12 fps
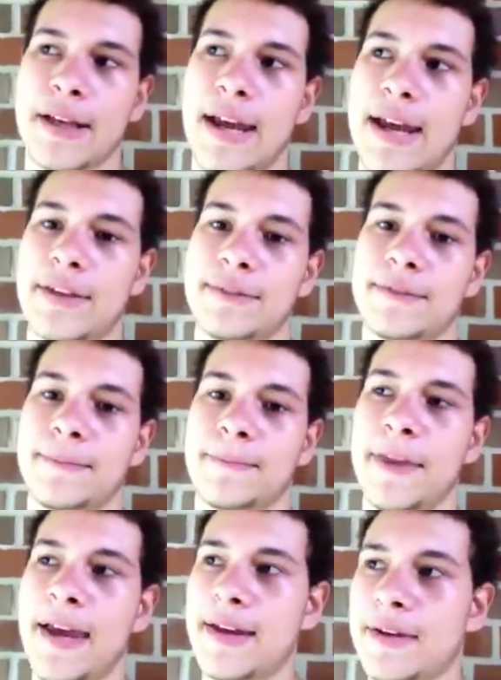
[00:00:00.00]
And
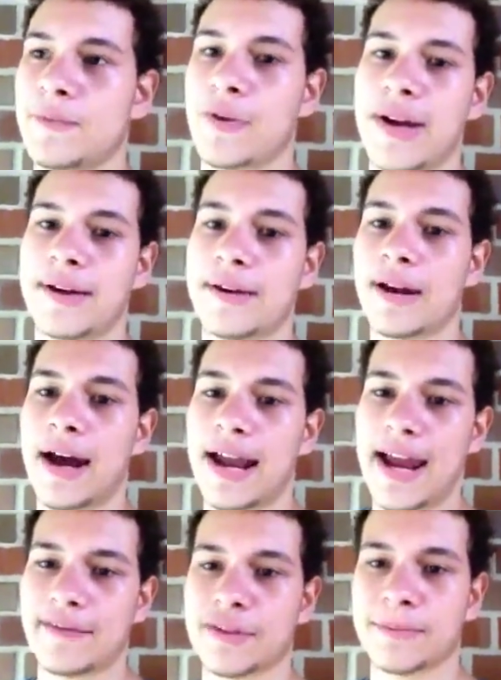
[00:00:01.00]
then when I
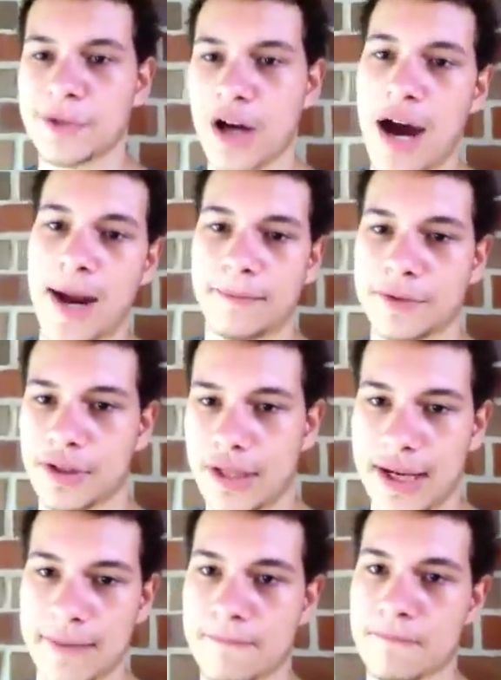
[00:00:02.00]
have some time to like